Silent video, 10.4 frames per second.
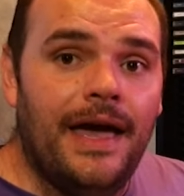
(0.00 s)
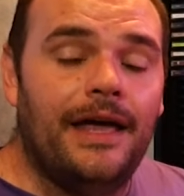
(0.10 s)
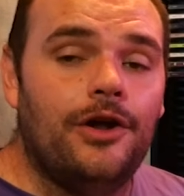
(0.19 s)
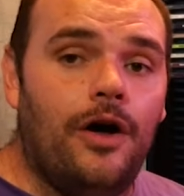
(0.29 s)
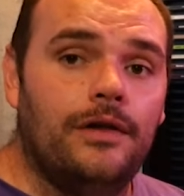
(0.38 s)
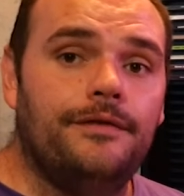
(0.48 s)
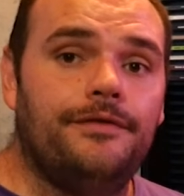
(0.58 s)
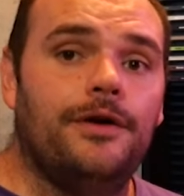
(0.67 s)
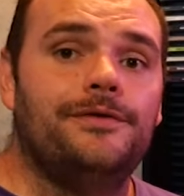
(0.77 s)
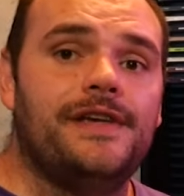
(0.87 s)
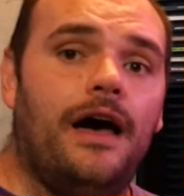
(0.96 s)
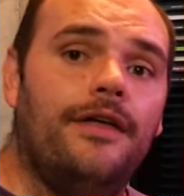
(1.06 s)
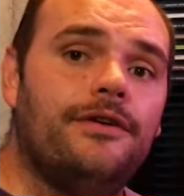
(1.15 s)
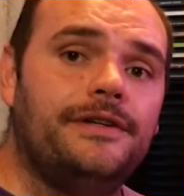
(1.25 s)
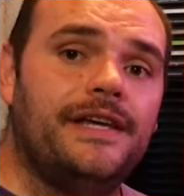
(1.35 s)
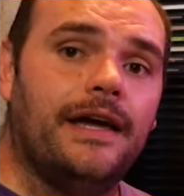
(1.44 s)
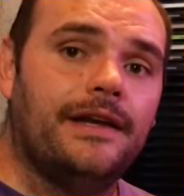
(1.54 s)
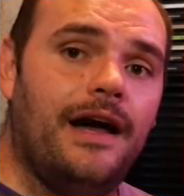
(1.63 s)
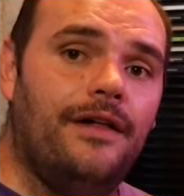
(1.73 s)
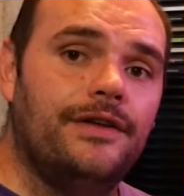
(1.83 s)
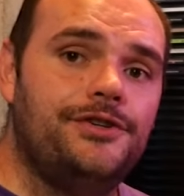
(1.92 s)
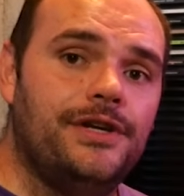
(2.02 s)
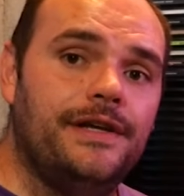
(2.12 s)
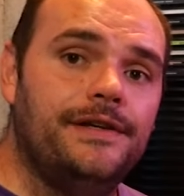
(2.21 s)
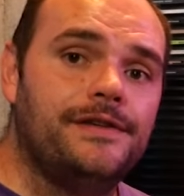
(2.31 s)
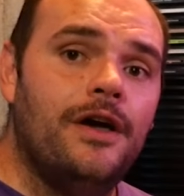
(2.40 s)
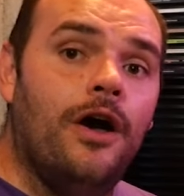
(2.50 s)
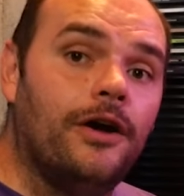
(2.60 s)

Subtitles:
and all of those other technologies